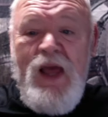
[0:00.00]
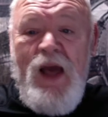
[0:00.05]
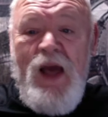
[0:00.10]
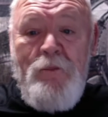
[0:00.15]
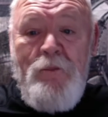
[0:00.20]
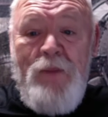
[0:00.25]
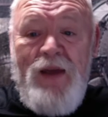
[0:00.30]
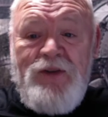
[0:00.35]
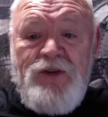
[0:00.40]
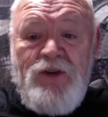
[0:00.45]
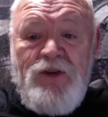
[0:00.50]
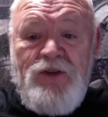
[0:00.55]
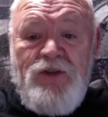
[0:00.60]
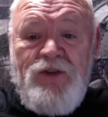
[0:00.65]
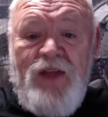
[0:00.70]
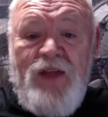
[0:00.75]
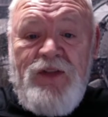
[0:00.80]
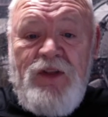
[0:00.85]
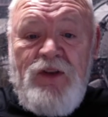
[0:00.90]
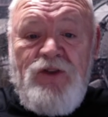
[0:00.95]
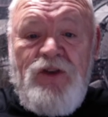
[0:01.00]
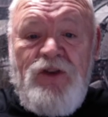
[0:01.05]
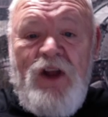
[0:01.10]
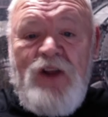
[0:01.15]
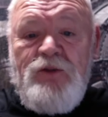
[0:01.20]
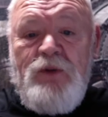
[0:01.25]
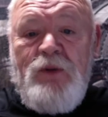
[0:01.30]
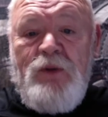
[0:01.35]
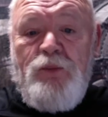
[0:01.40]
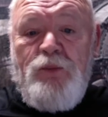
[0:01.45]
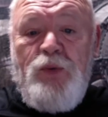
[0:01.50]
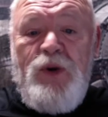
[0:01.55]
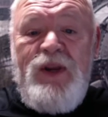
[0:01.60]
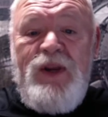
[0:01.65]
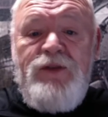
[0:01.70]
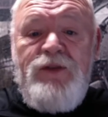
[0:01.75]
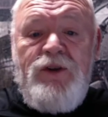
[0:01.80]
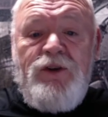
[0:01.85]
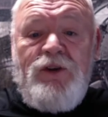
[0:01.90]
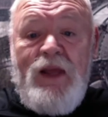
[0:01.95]
a message that the judgment
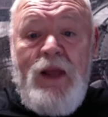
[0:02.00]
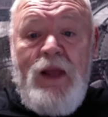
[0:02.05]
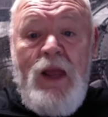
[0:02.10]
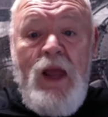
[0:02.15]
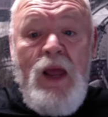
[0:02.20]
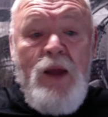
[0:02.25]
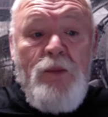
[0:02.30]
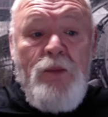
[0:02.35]
previously